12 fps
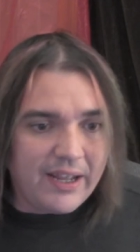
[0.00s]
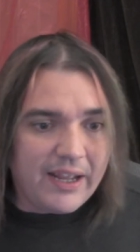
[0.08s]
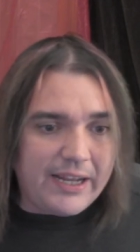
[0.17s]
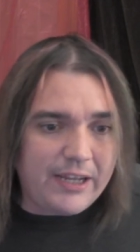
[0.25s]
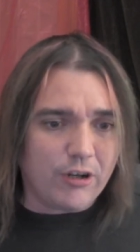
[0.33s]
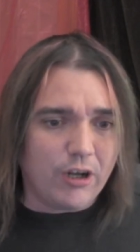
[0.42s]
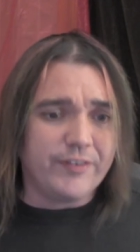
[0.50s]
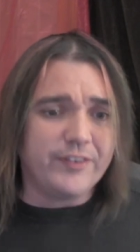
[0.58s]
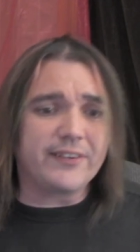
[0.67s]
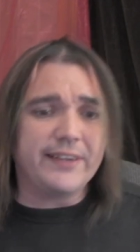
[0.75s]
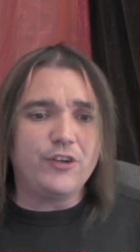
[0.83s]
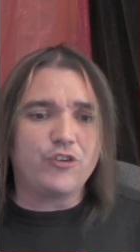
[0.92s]
He
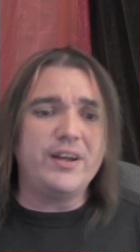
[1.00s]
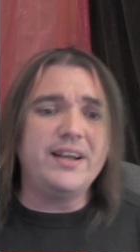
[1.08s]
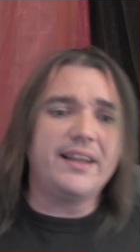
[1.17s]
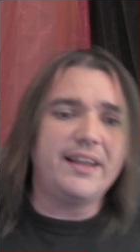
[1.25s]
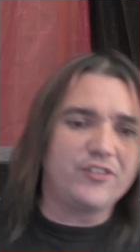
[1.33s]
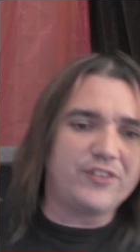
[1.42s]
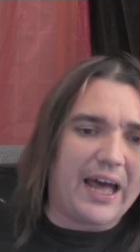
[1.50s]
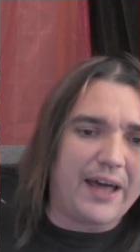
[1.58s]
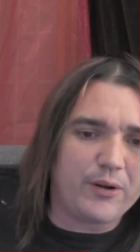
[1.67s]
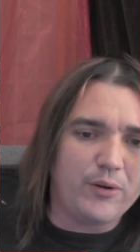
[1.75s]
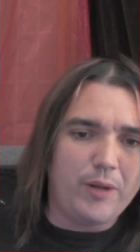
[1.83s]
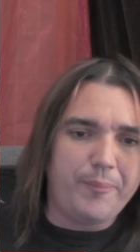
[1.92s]
nervously greeted his
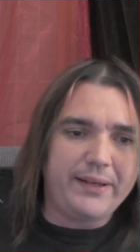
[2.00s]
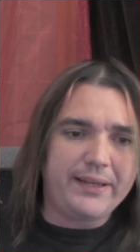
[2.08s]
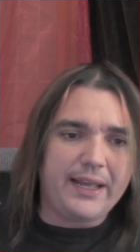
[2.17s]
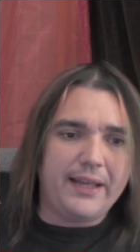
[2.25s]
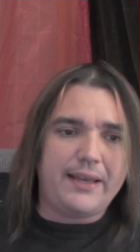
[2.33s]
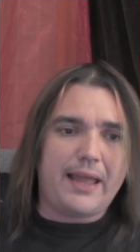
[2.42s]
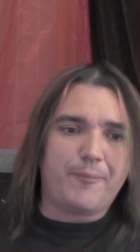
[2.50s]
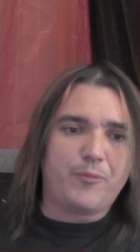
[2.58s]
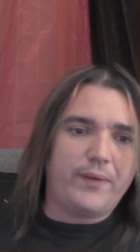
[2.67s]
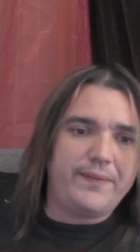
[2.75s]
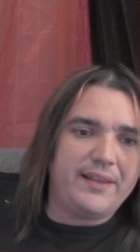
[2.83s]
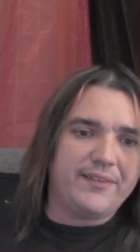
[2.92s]
daughter, who had been kidnapped
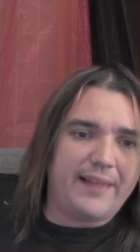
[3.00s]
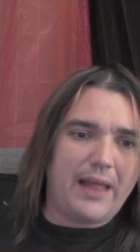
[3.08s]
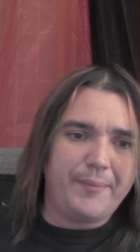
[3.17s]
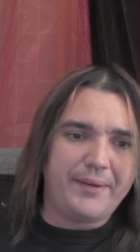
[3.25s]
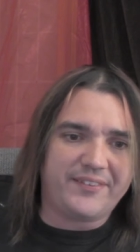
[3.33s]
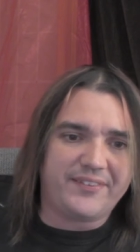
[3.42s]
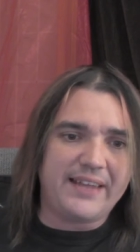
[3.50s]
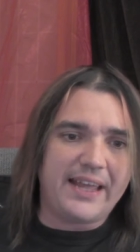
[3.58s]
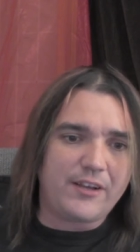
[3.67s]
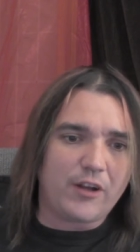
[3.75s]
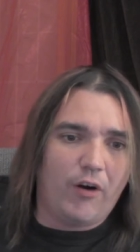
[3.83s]
when the Islamic State